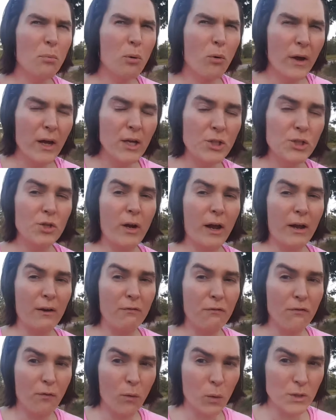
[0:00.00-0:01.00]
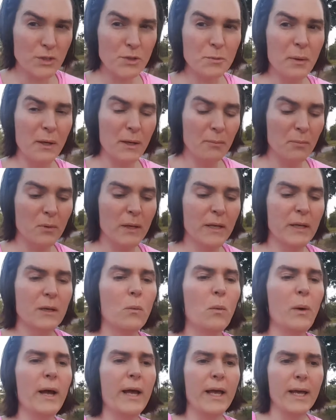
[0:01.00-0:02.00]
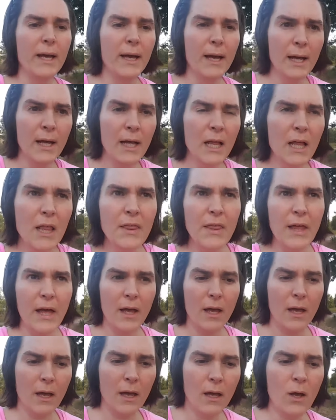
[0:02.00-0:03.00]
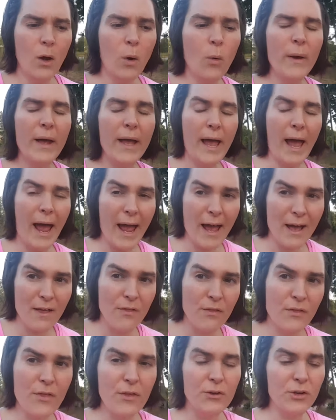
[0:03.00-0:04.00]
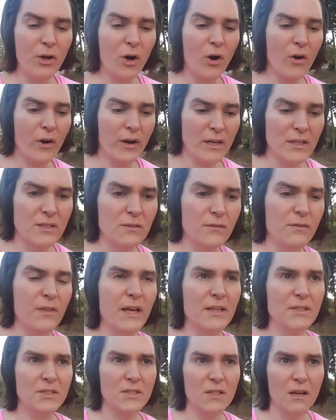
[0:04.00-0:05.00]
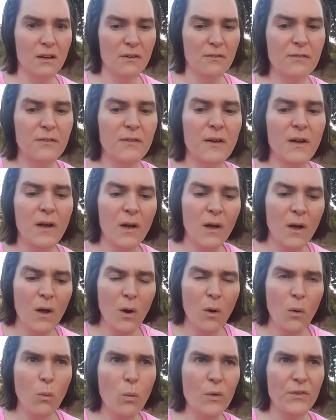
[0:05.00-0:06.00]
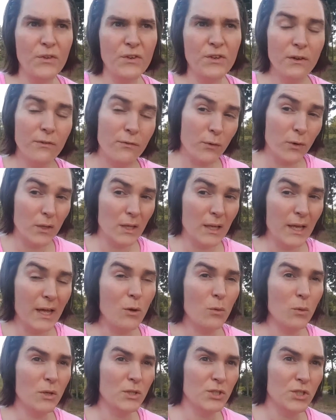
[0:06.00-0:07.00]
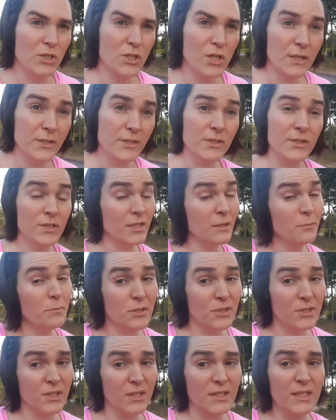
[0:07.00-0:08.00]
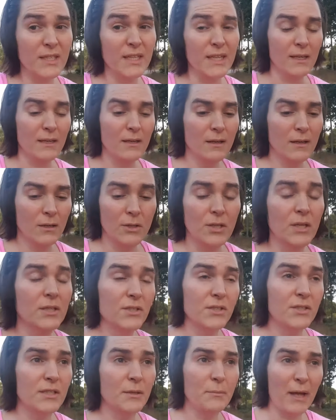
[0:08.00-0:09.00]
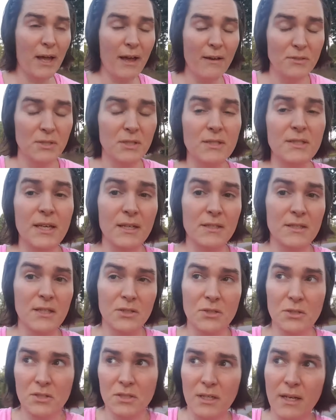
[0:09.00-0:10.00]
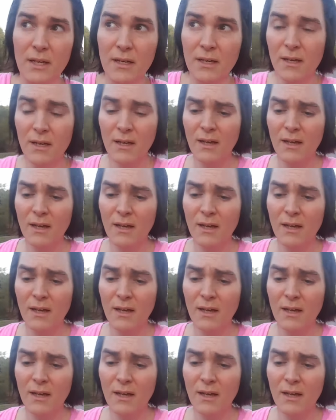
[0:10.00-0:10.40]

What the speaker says: pressure and force people in a way that going at the targets of that stuff with different language doesn't seem to succeed. Doesn't seem to have success, I should say.